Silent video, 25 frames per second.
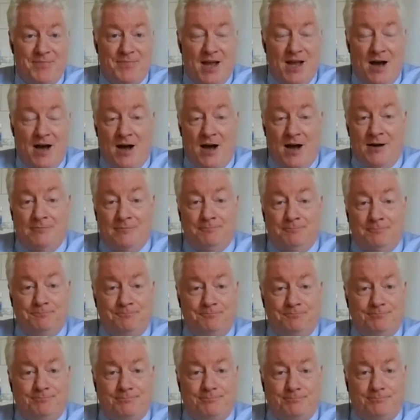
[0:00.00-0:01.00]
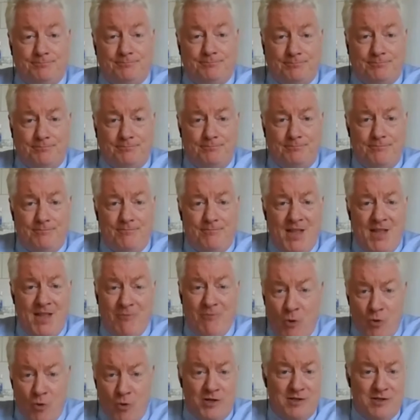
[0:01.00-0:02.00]
Of
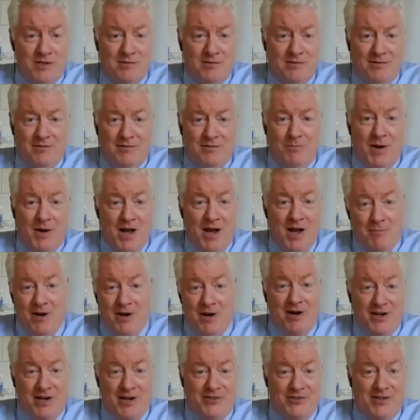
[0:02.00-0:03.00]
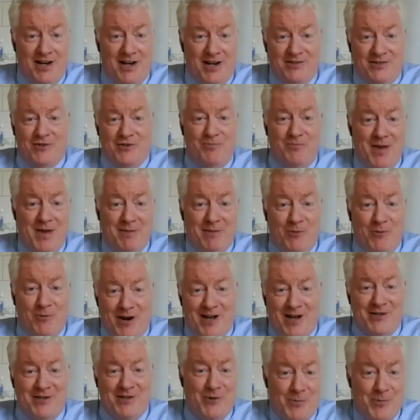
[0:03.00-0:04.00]
course, by American standards, maybe we're
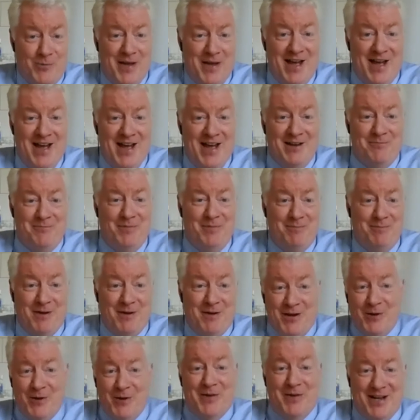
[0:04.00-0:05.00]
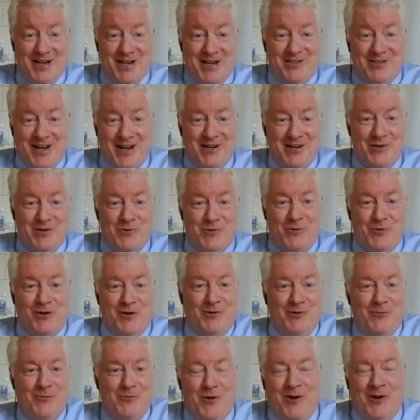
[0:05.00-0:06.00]
not so bad, but by European standards,
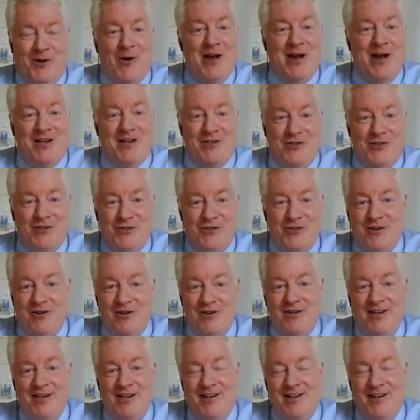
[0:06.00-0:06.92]
we're quite concerned.